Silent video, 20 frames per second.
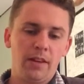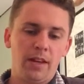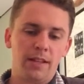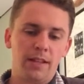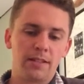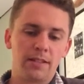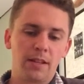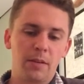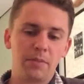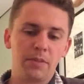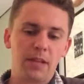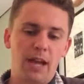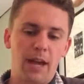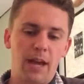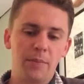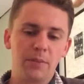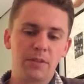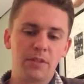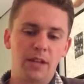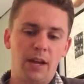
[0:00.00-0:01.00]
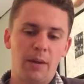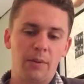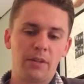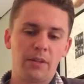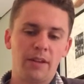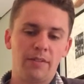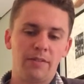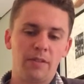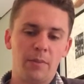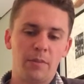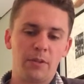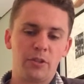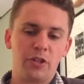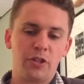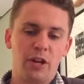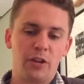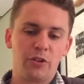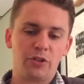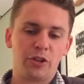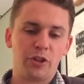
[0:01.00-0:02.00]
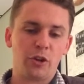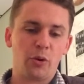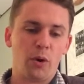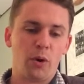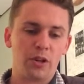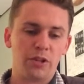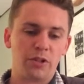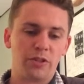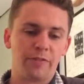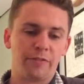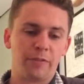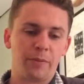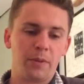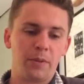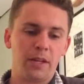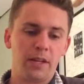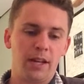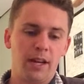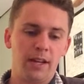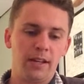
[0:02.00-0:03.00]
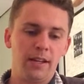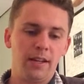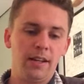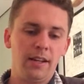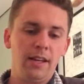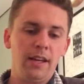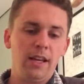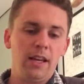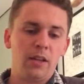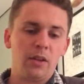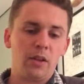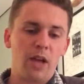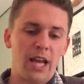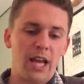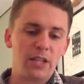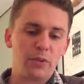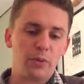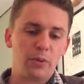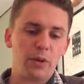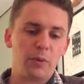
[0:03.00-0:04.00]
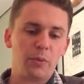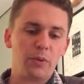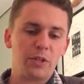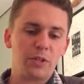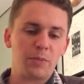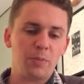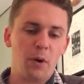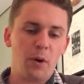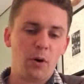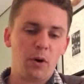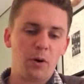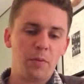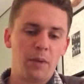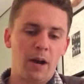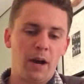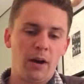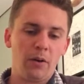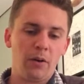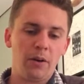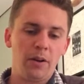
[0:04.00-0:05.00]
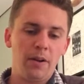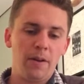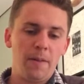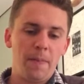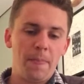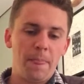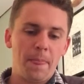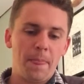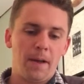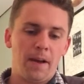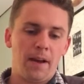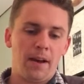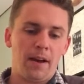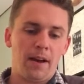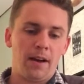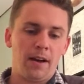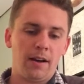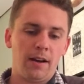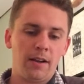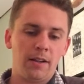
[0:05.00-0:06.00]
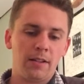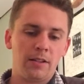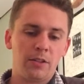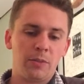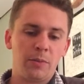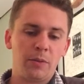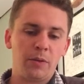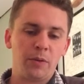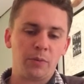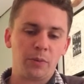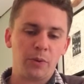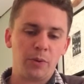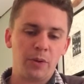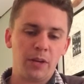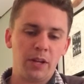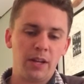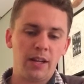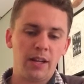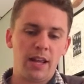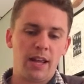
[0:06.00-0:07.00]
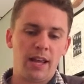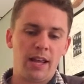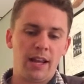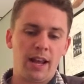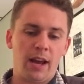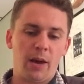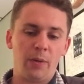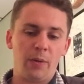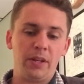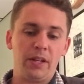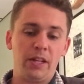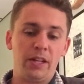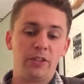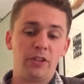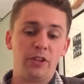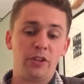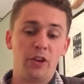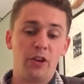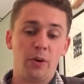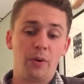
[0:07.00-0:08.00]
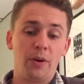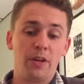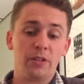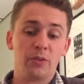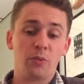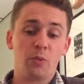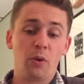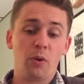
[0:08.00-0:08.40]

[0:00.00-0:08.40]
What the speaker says: And sometimes I would give them a challenging question from the night. Last week we spoke about to be rooted and how we need to know His